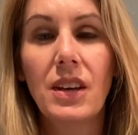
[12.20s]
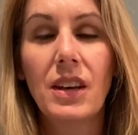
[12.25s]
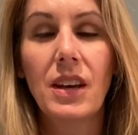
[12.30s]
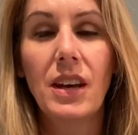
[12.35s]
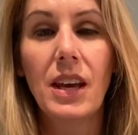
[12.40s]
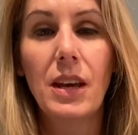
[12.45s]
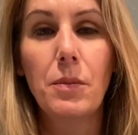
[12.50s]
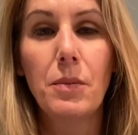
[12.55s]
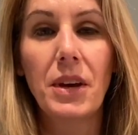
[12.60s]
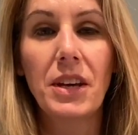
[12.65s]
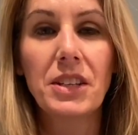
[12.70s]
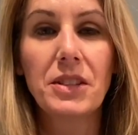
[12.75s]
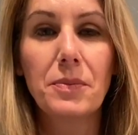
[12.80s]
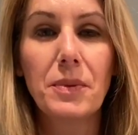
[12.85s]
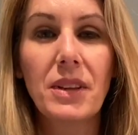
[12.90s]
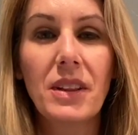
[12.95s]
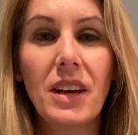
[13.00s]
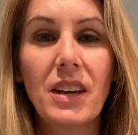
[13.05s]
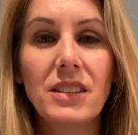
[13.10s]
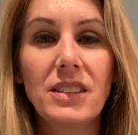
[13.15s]
He makes
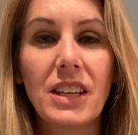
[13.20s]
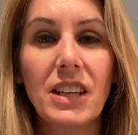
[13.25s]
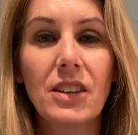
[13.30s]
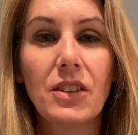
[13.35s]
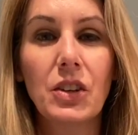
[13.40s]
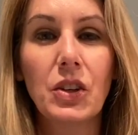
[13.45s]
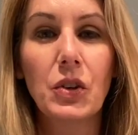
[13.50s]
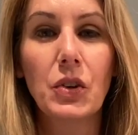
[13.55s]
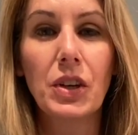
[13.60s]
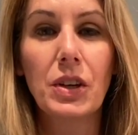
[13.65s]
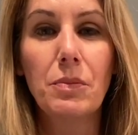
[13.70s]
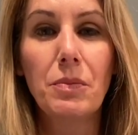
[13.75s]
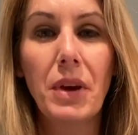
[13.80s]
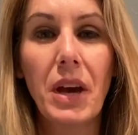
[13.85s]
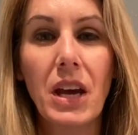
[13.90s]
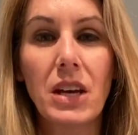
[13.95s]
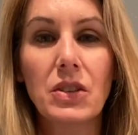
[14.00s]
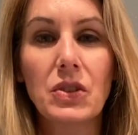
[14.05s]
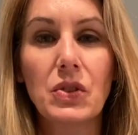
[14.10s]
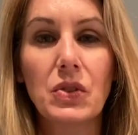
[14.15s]
me lie down in green
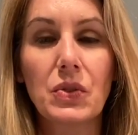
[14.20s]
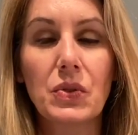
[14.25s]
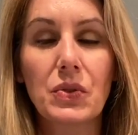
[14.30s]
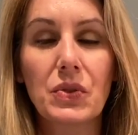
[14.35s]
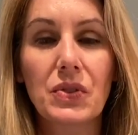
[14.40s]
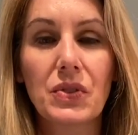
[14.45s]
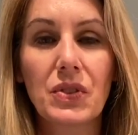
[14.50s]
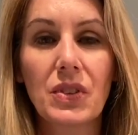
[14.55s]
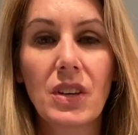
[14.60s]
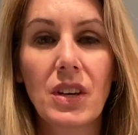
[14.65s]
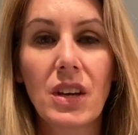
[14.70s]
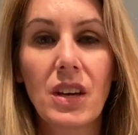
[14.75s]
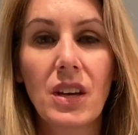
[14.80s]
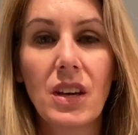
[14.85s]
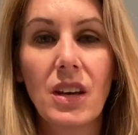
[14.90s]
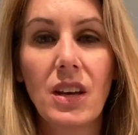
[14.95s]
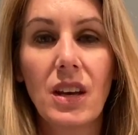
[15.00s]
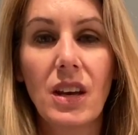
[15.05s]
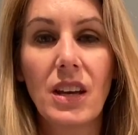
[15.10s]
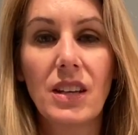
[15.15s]
pastures.
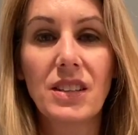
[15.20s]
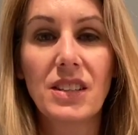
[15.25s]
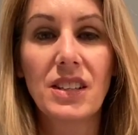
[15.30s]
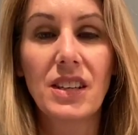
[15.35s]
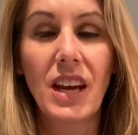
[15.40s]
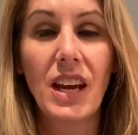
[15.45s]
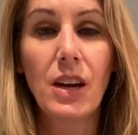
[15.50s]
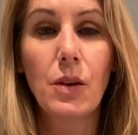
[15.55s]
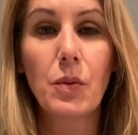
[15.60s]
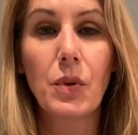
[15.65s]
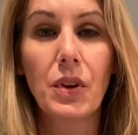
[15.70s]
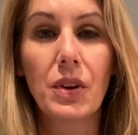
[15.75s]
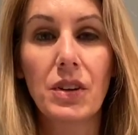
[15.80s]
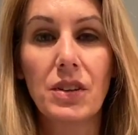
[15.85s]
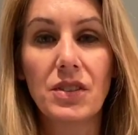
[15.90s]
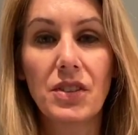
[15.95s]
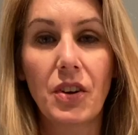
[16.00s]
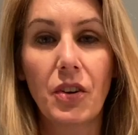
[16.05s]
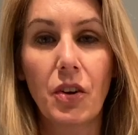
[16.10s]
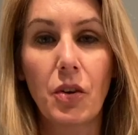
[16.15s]
And today we're going to
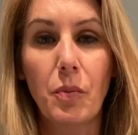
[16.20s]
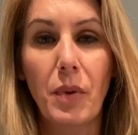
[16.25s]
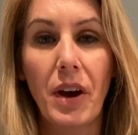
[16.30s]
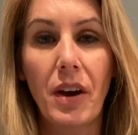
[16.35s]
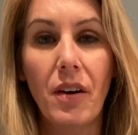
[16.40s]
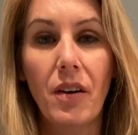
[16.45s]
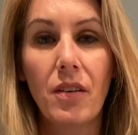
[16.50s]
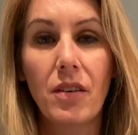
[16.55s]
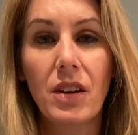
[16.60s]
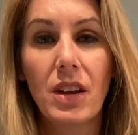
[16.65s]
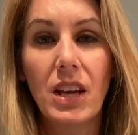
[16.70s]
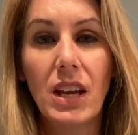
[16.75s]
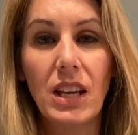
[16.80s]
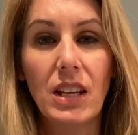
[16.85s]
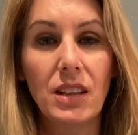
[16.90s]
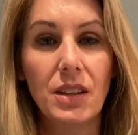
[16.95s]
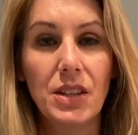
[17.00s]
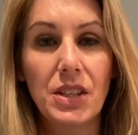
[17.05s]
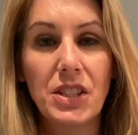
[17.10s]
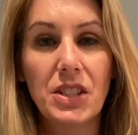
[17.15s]
talk about
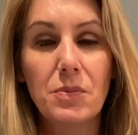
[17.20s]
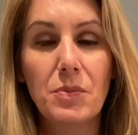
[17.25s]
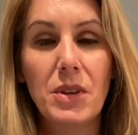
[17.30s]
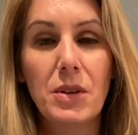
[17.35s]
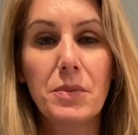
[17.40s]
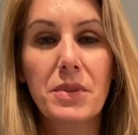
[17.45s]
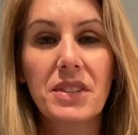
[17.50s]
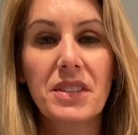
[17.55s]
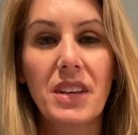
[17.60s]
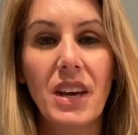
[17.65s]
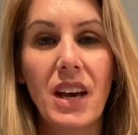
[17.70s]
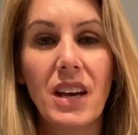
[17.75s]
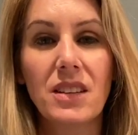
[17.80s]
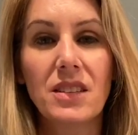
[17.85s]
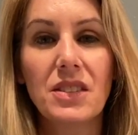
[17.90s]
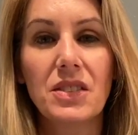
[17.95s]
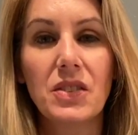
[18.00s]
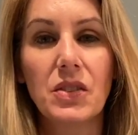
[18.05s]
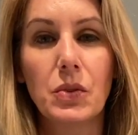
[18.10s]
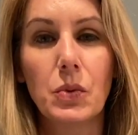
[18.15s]
He leads me beside
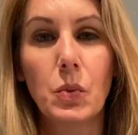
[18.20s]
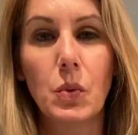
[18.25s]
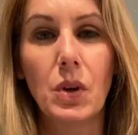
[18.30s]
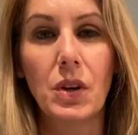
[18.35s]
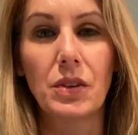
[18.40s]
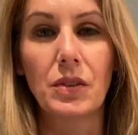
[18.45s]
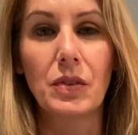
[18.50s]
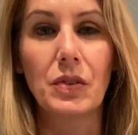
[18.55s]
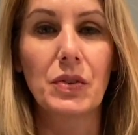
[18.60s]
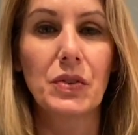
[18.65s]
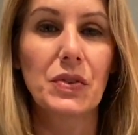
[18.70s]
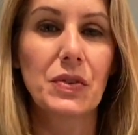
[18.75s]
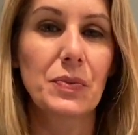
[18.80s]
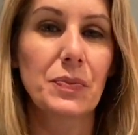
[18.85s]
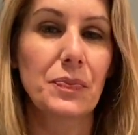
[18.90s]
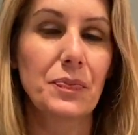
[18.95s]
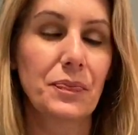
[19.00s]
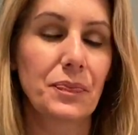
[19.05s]
still waters.